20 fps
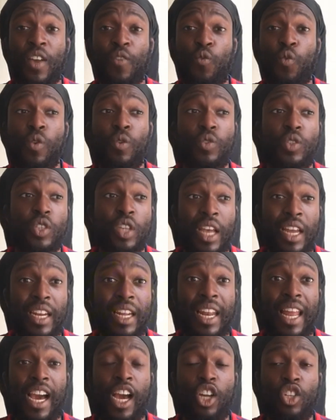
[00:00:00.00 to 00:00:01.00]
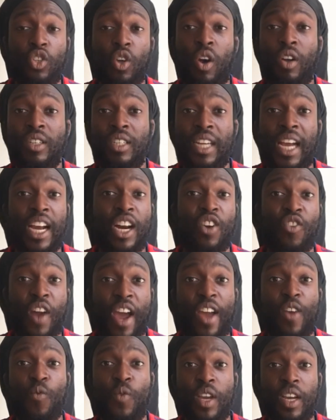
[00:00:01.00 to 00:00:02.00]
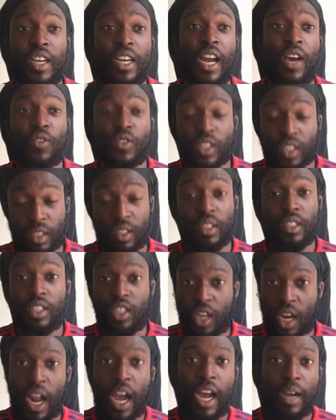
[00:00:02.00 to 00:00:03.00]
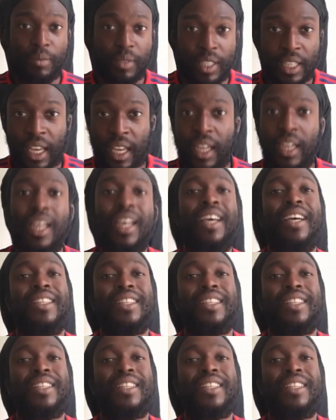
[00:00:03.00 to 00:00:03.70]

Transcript: If we were signing like a Don Dada right winger, that was, you know what I'm saying?